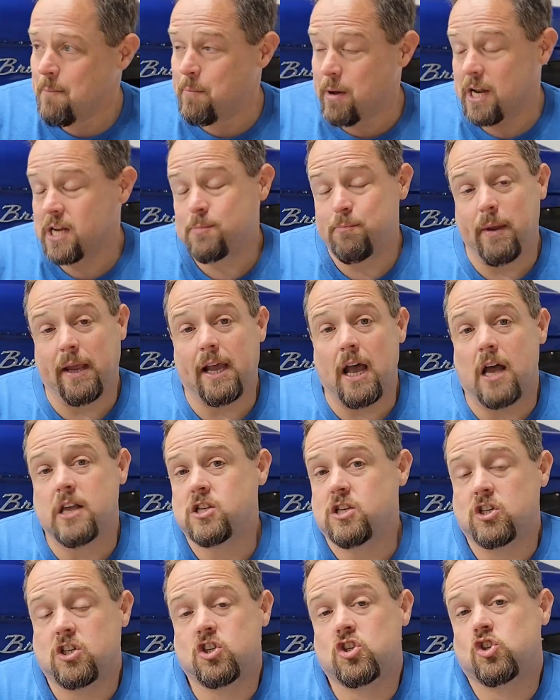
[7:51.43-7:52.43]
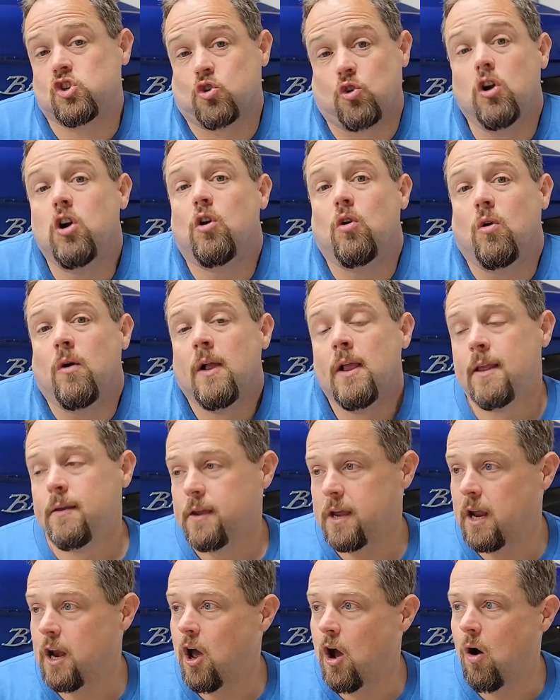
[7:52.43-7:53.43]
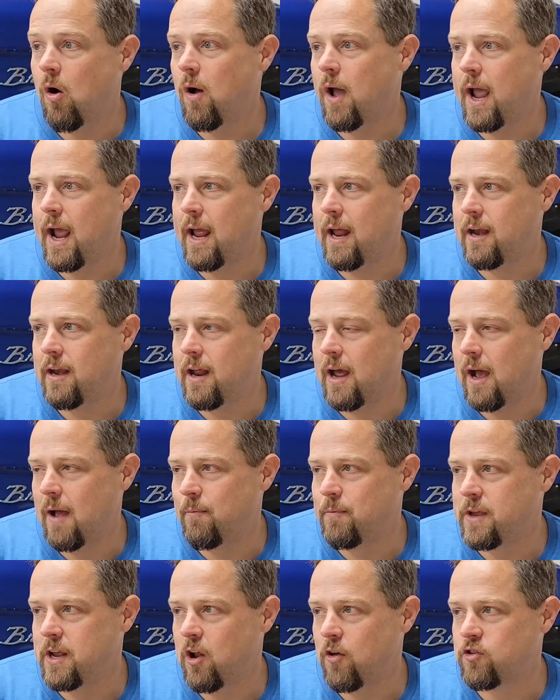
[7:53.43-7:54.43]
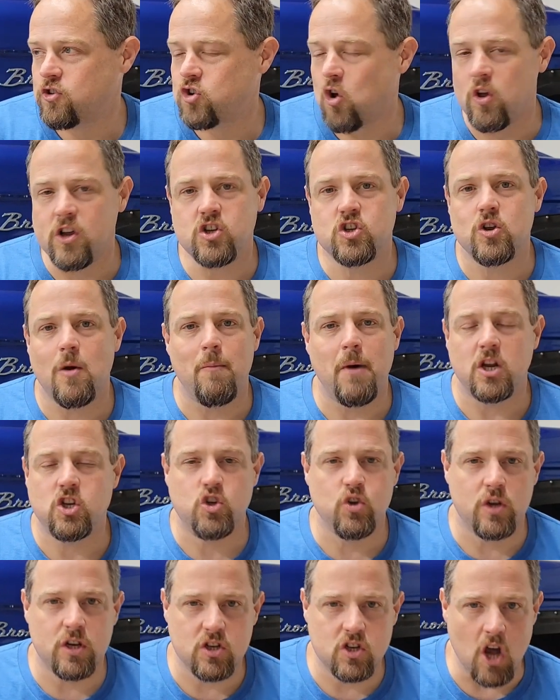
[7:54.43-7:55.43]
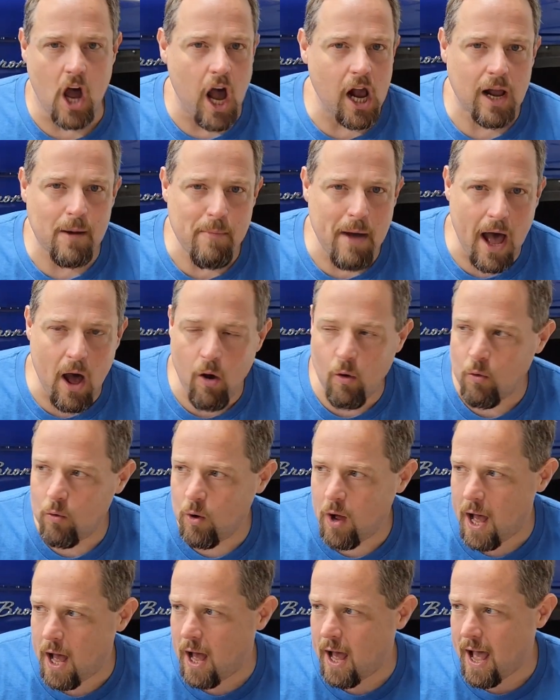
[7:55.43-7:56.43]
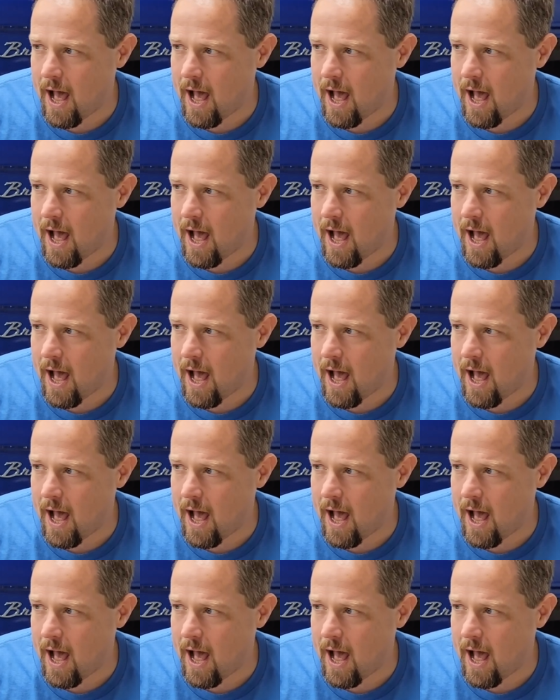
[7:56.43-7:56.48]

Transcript: but it's because it's true, you know, and, uh, you know, there's only so much you can talk about uh,